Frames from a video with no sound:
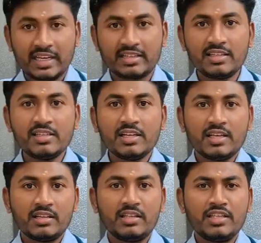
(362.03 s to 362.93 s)
filariasis.
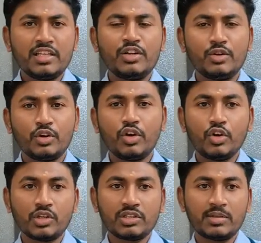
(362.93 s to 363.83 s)
This is a
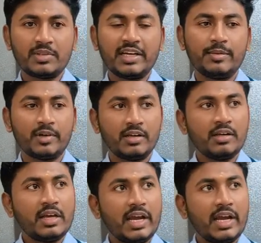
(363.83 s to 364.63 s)
local causes of the edema.